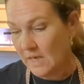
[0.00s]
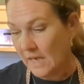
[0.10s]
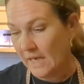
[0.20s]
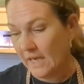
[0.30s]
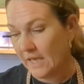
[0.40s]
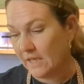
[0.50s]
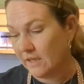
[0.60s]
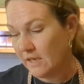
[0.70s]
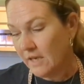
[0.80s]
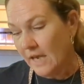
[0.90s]

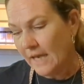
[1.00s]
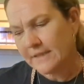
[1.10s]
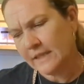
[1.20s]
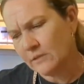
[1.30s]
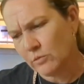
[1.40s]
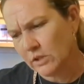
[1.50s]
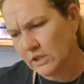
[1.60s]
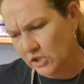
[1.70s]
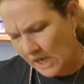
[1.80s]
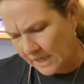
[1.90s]
And it didn't
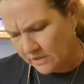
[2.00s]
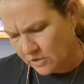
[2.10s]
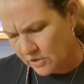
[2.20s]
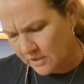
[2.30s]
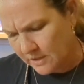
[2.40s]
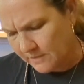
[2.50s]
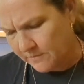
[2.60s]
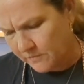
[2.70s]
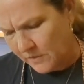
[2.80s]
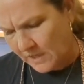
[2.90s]
really change the
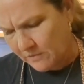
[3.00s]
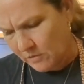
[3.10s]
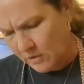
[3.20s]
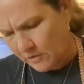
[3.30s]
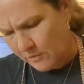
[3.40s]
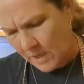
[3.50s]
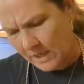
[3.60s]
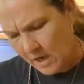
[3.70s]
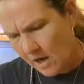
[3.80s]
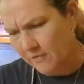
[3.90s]
flavor of my
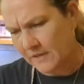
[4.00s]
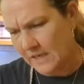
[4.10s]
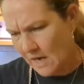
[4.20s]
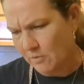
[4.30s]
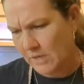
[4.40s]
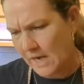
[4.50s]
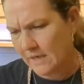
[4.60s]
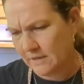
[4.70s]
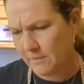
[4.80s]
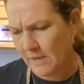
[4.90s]
coffee. I would
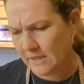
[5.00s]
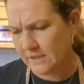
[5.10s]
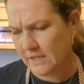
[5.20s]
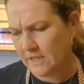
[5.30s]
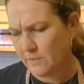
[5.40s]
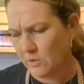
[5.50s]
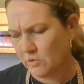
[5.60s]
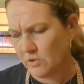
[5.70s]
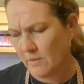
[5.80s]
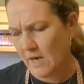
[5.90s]
add about a
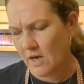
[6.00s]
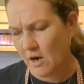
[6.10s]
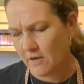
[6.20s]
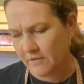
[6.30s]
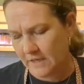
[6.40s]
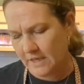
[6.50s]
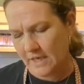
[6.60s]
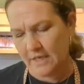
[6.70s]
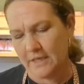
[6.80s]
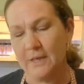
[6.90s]
teaspoon to my coffee,
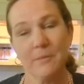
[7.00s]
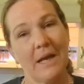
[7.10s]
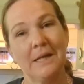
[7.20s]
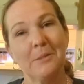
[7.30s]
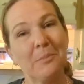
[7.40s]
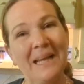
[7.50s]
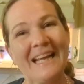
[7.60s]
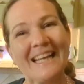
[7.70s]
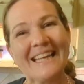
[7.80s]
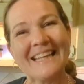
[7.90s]
and it made it pink.